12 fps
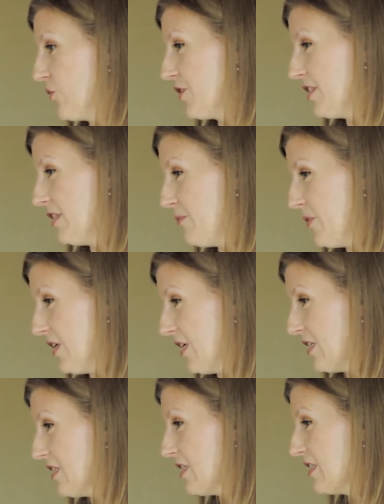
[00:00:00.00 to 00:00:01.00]
with
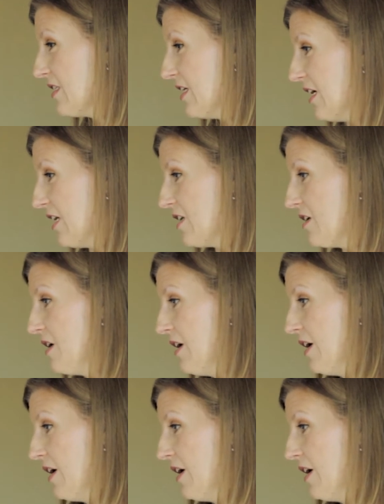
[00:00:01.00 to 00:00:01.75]
CP sustain,